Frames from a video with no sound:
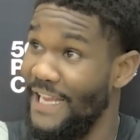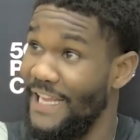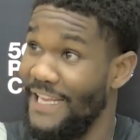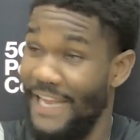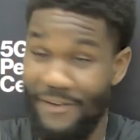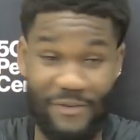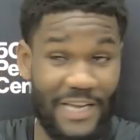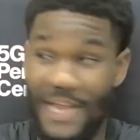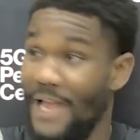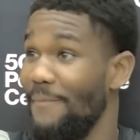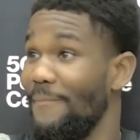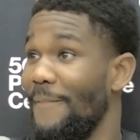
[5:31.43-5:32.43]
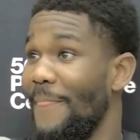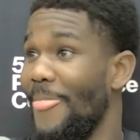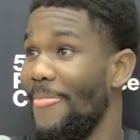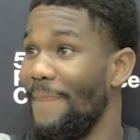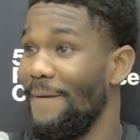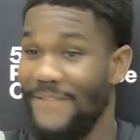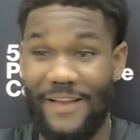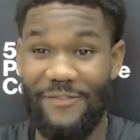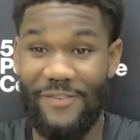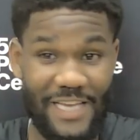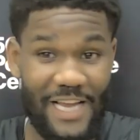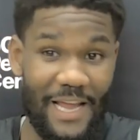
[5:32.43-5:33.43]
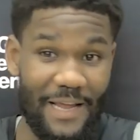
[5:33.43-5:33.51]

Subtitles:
hit every time. Every time.